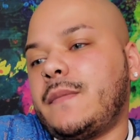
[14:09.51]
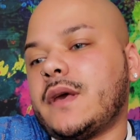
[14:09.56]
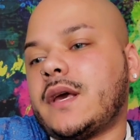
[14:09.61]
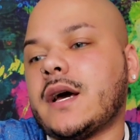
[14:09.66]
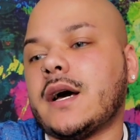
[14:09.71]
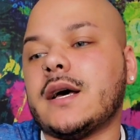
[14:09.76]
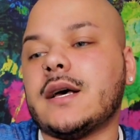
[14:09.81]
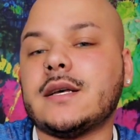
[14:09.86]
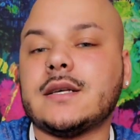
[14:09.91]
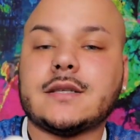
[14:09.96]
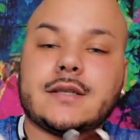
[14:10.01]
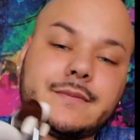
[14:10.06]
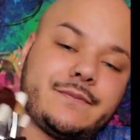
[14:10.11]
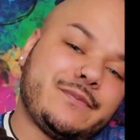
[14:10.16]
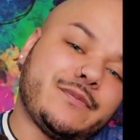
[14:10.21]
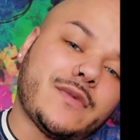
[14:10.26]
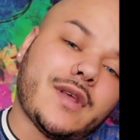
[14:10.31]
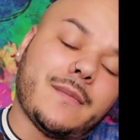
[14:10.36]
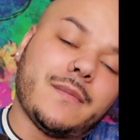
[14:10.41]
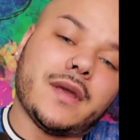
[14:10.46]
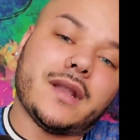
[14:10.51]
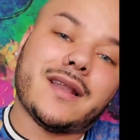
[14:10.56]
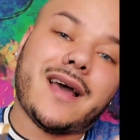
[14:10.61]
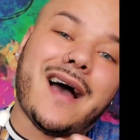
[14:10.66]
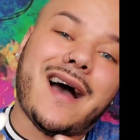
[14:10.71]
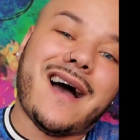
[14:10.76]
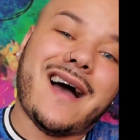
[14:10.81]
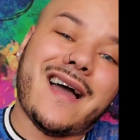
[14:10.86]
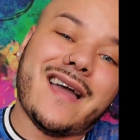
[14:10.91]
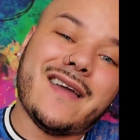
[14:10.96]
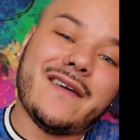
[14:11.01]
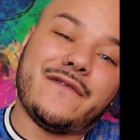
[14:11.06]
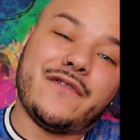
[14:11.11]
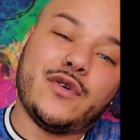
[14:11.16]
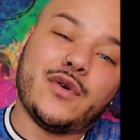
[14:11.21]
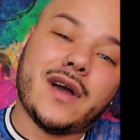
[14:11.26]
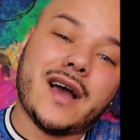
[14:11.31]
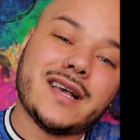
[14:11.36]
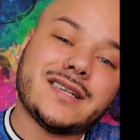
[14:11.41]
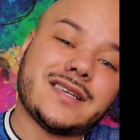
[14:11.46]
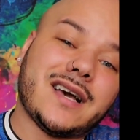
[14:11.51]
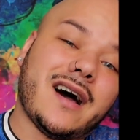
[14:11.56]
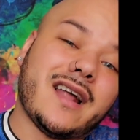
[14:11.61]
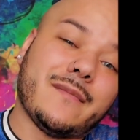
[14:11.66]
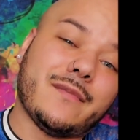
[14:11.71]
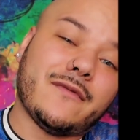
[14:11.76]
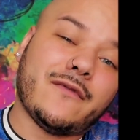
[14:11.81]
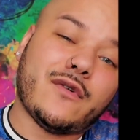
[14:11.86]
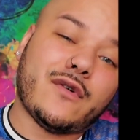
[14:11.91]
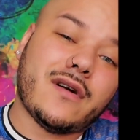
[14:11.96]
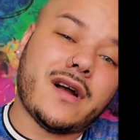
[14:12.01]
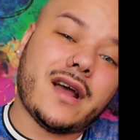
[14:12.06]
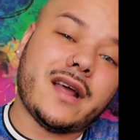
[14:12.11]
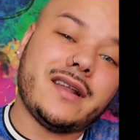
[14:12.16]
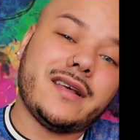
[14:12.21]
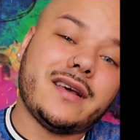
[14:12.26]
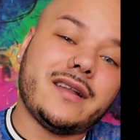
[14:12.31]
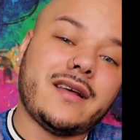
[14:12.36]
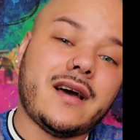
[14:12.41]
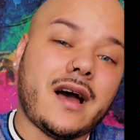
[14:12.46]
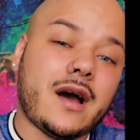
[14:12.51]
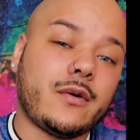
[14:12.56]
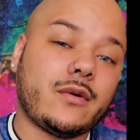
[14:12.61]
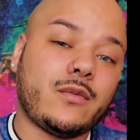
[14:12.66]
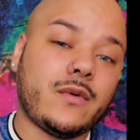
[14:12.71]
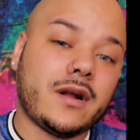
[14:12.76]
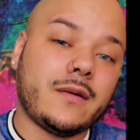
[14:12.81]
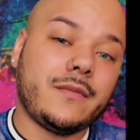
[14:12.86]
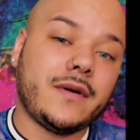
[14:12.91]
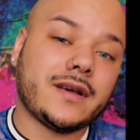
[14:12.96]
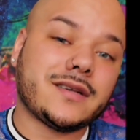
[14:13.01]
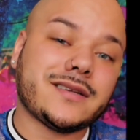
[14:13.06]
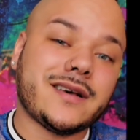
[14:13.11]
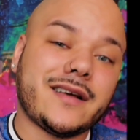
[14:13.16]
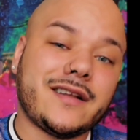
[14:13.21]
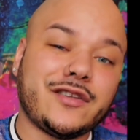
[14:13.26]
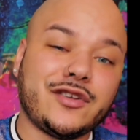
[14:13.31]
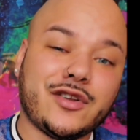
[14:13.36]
Because, I mean, if you guys got it before I did, I would want to be excited.